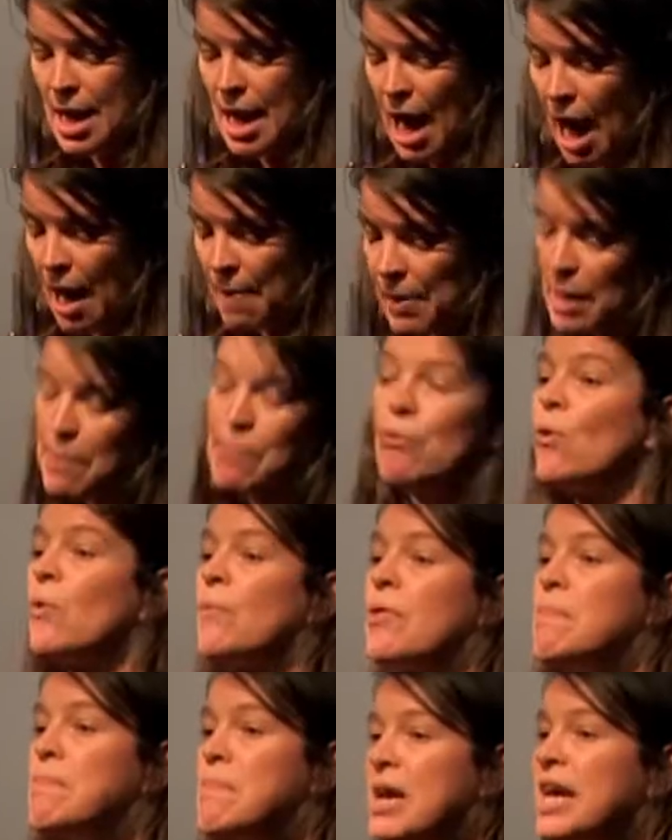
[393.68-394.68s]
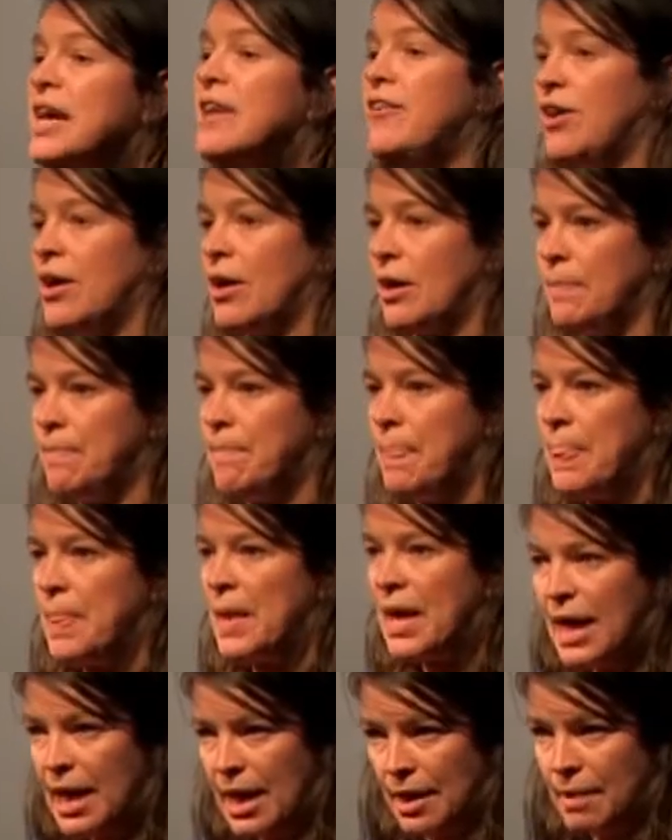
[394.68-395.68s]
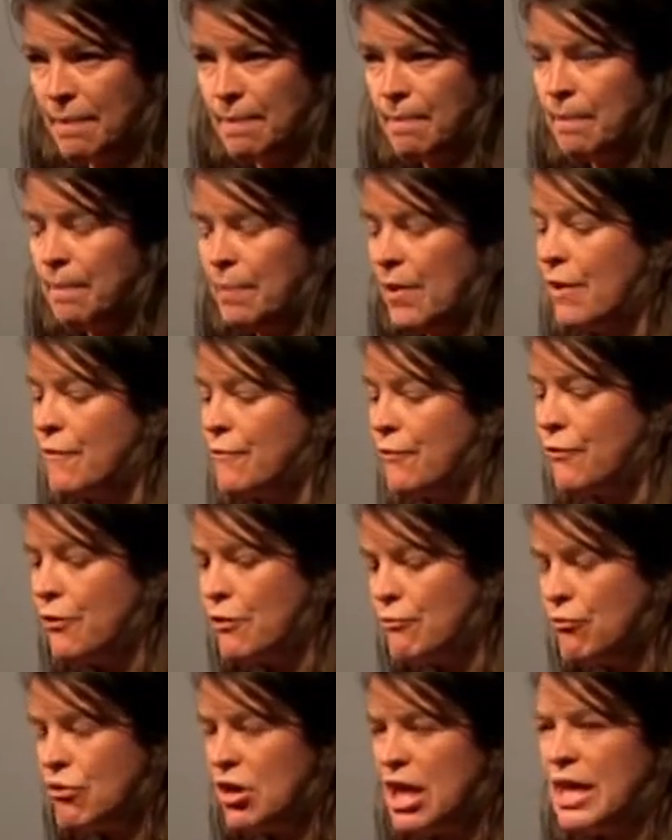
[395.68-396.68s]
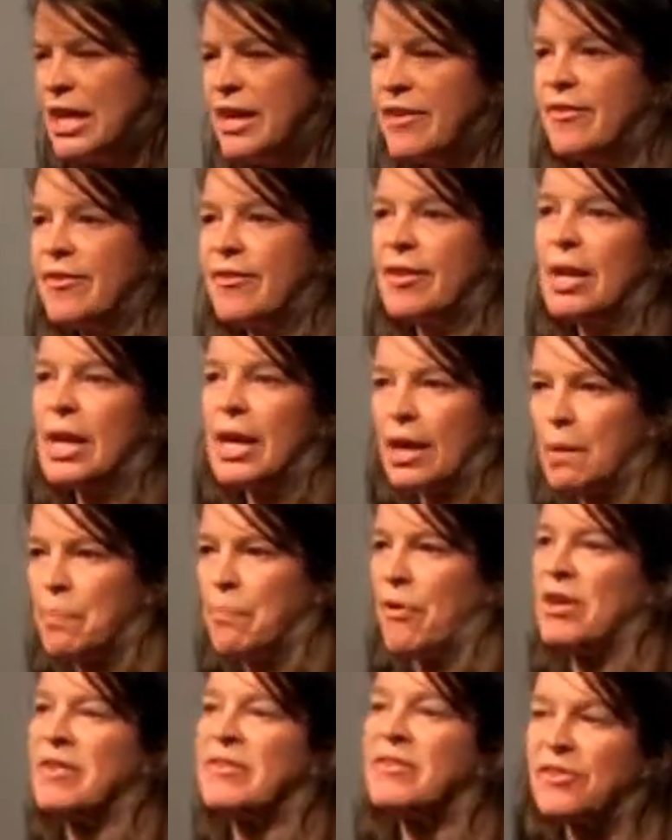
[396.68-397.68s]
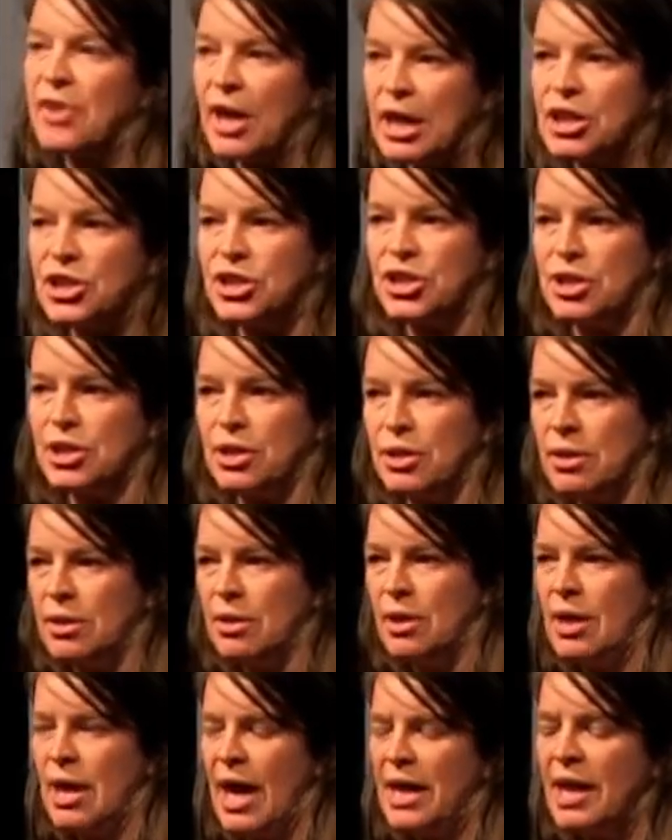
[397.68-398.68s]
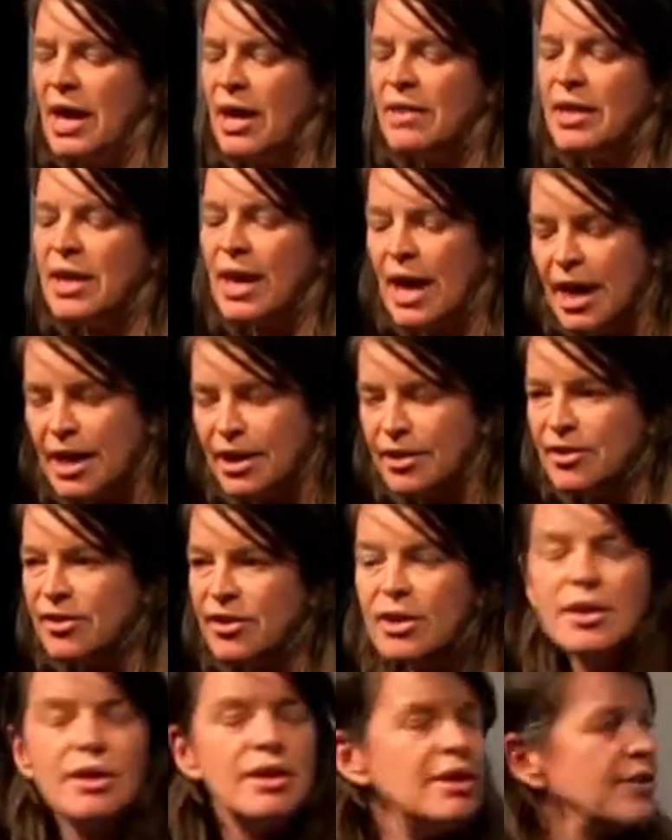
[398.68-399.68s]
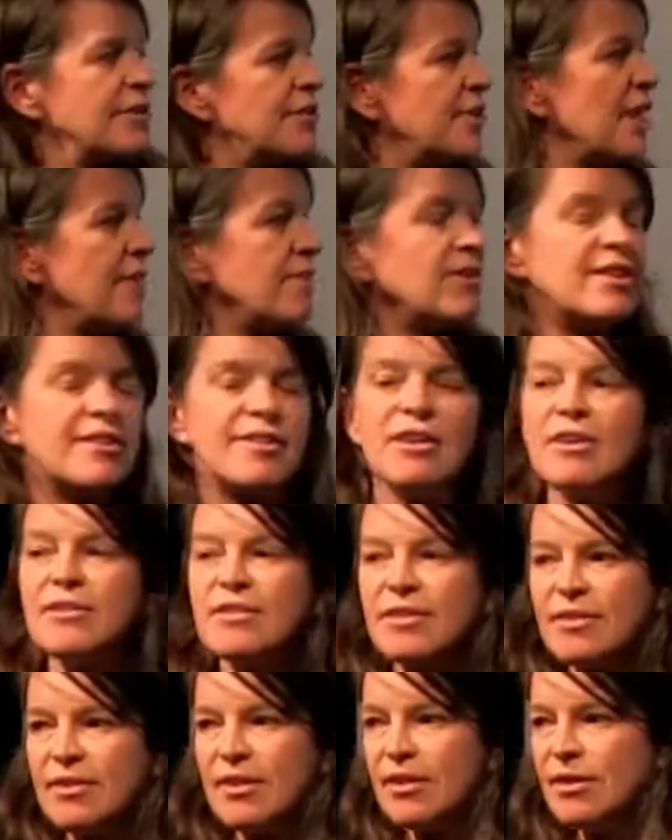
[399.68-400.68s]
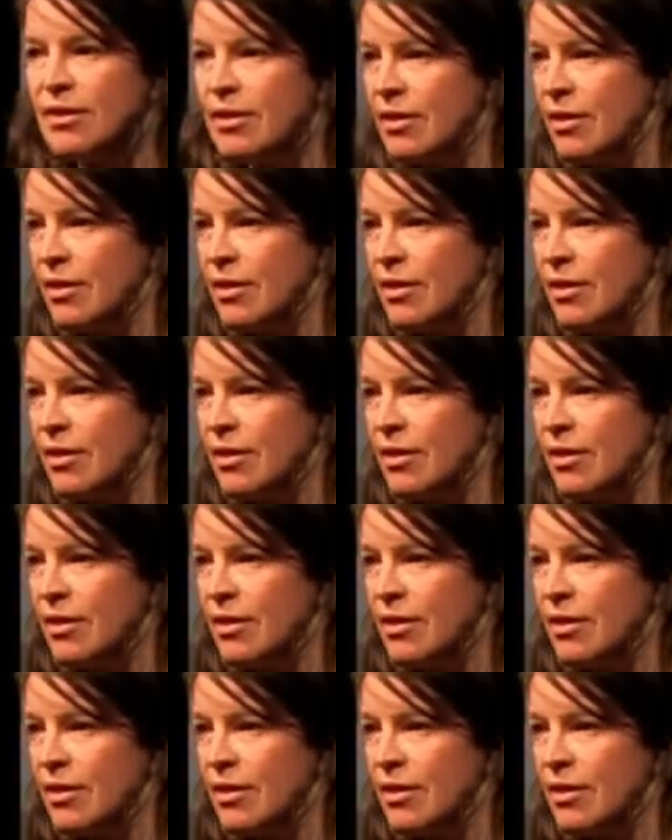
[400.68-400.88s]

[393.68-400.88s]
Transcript: And they brought the media in for a really slick presentation. And at the end, Stephen Sanderson,